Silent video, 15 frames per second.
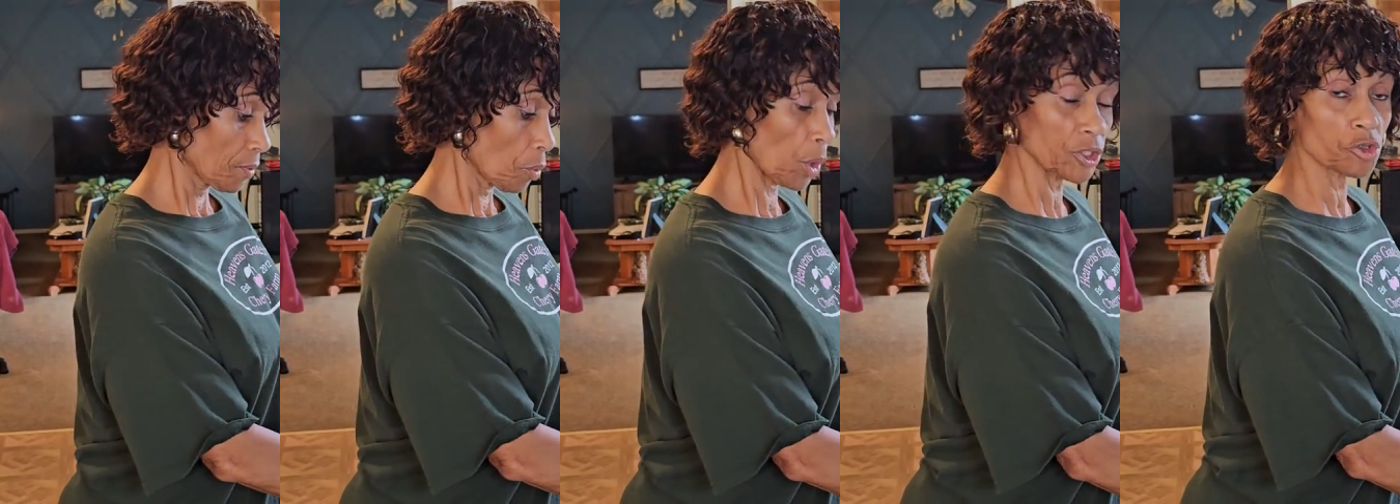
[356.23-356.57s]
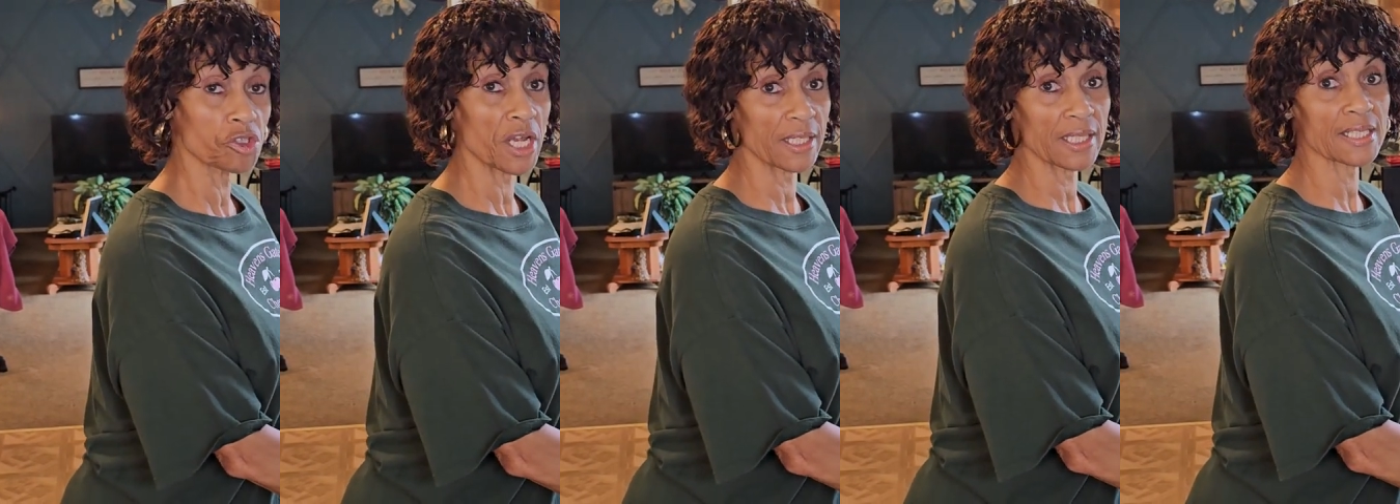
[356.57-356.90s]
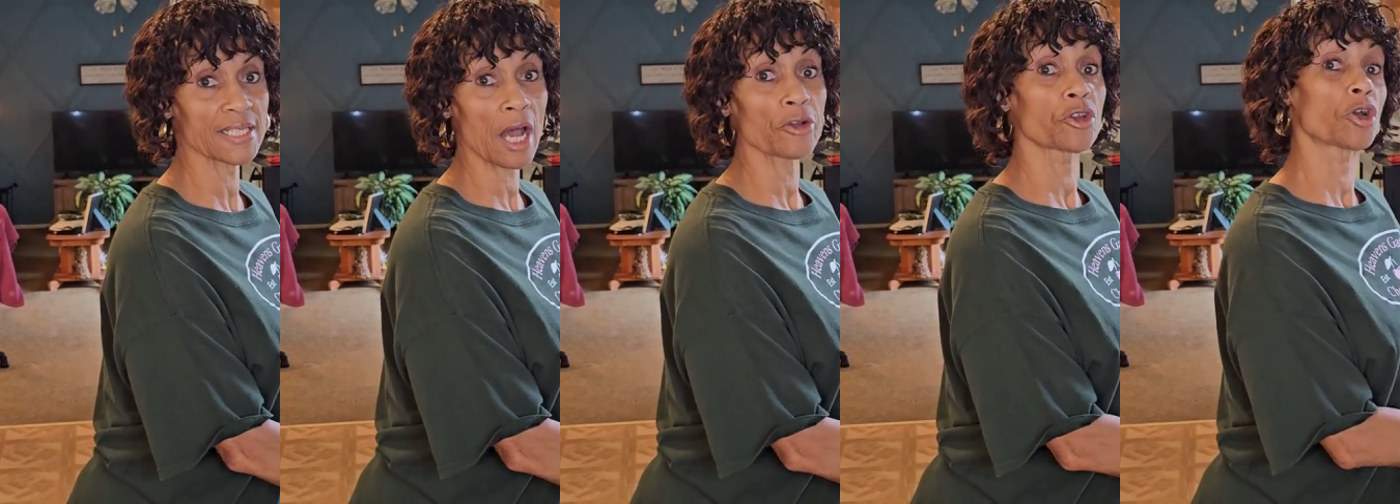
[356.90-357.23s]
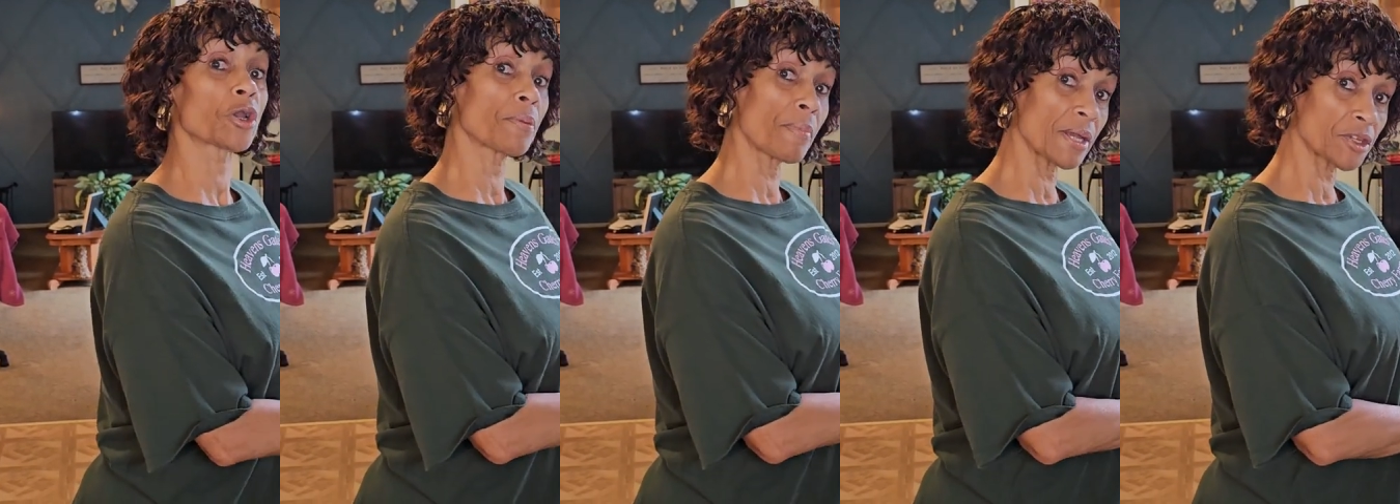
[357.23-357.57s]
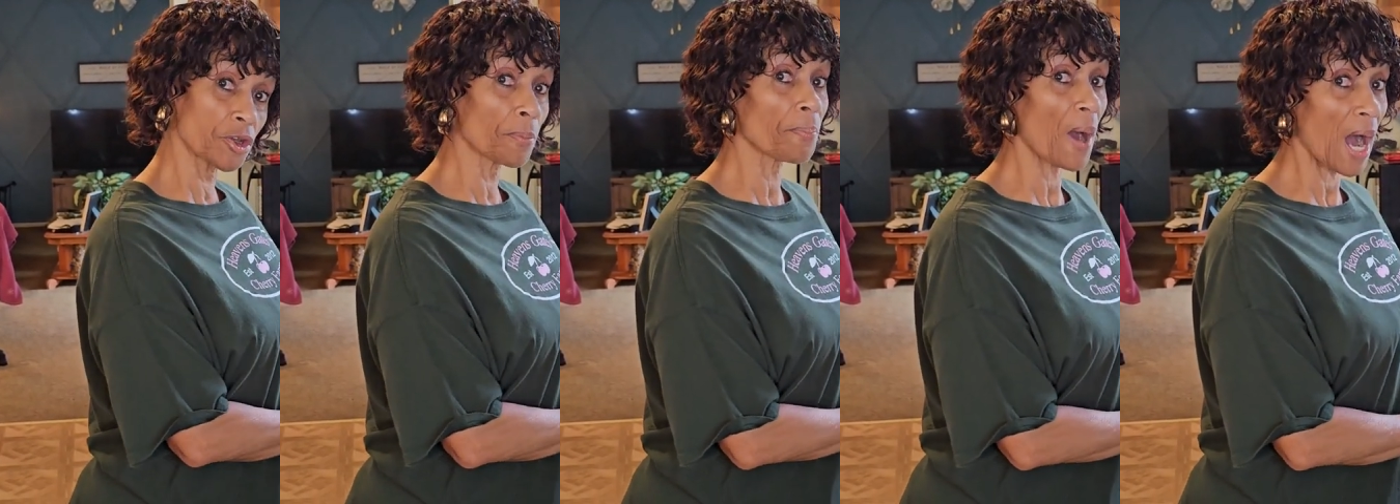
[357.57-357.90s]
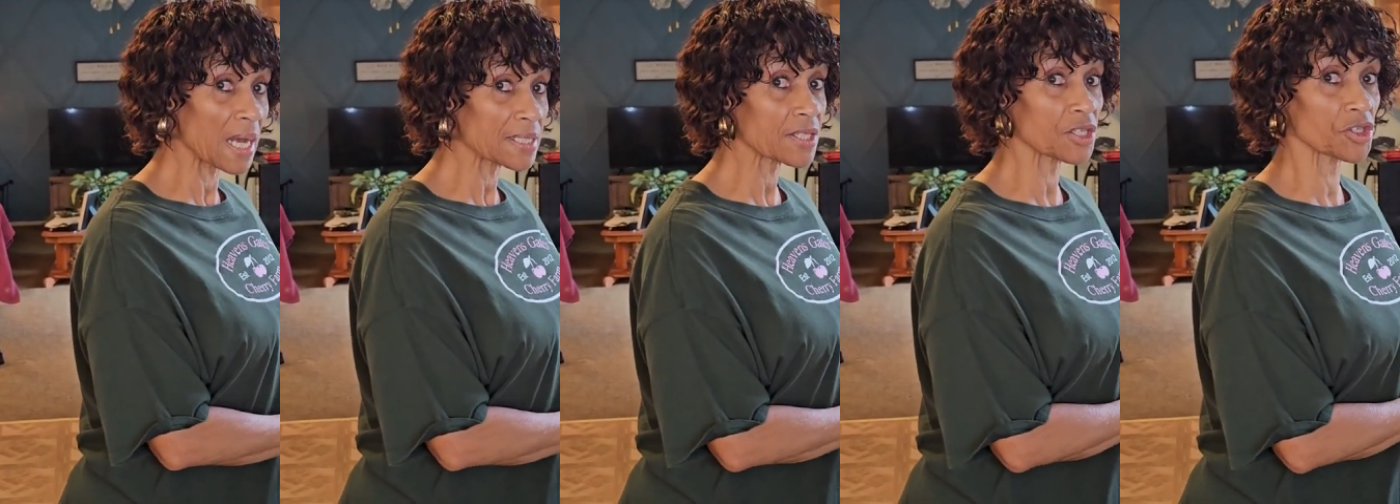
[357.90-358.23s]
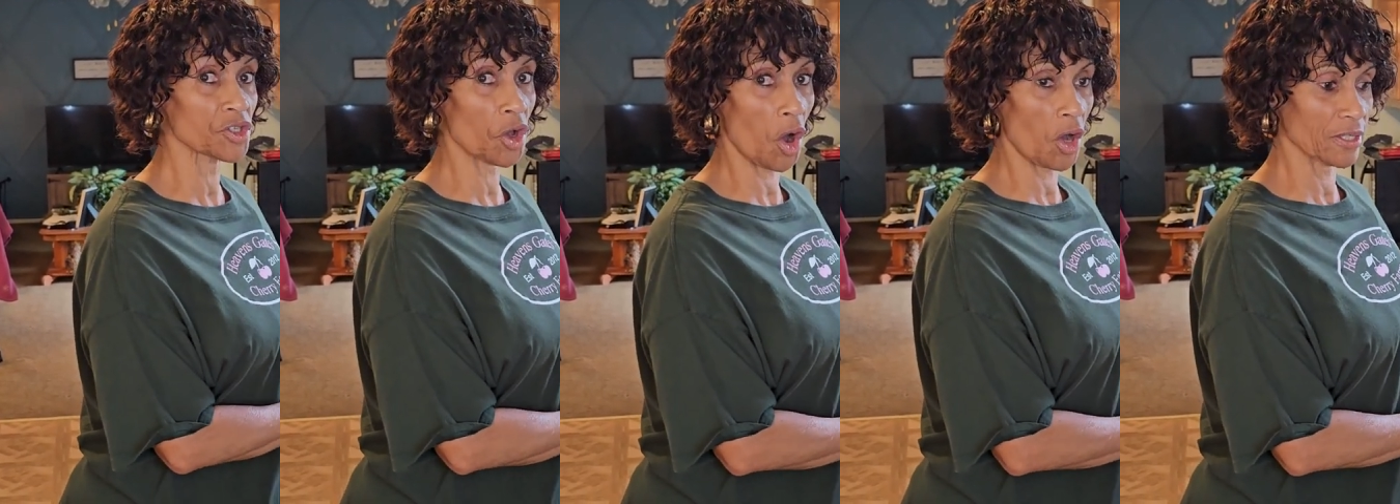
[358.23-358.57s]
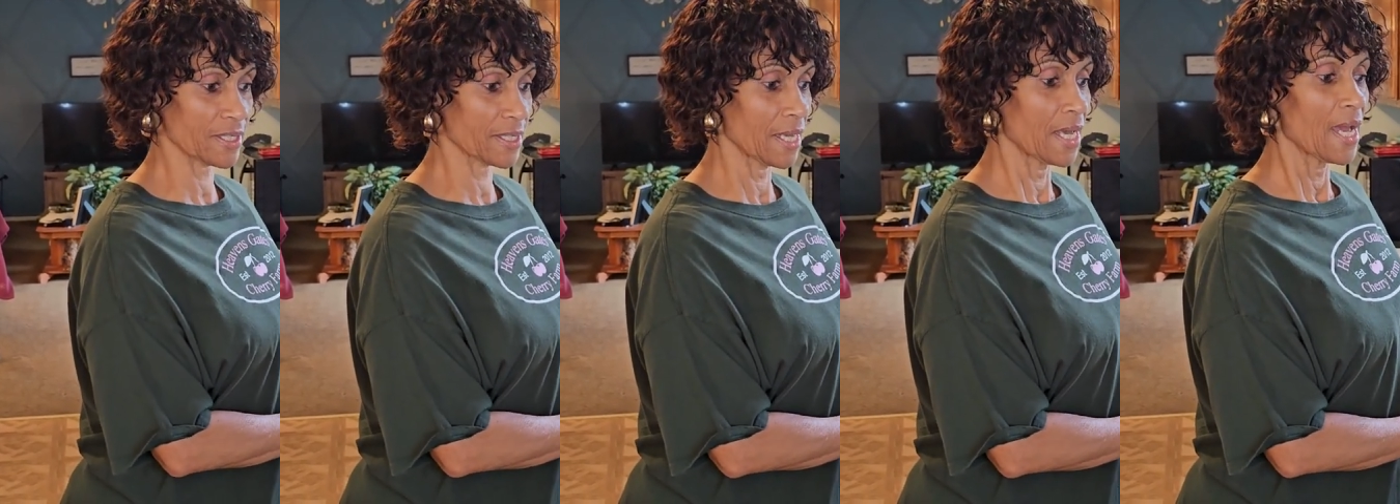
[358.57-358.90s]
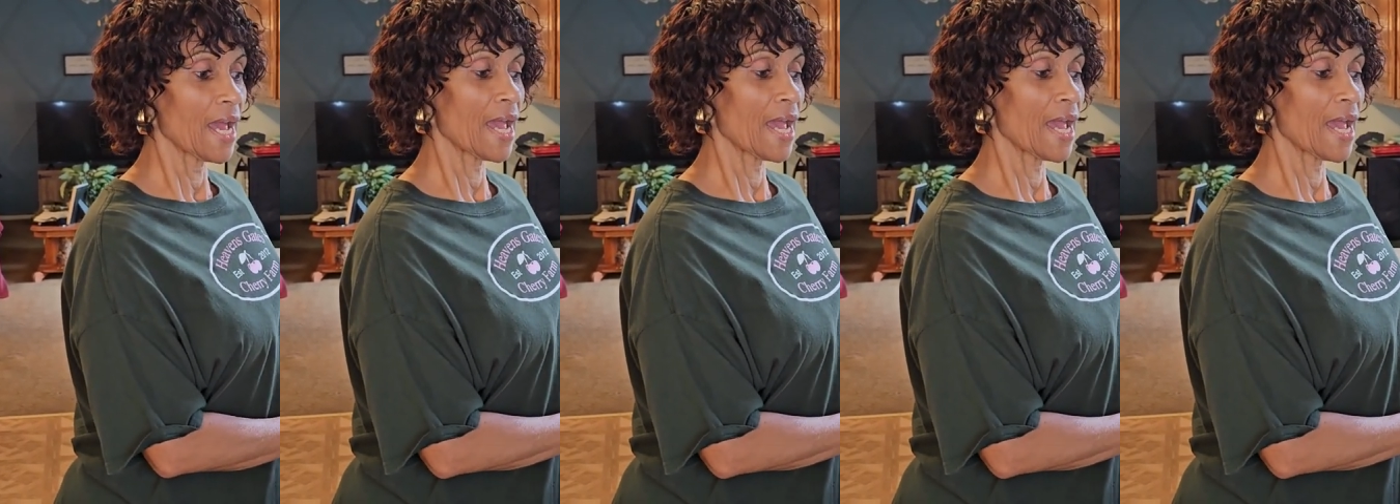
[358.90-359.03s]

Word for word: once you take this out, you're gonna make your pasta sauce.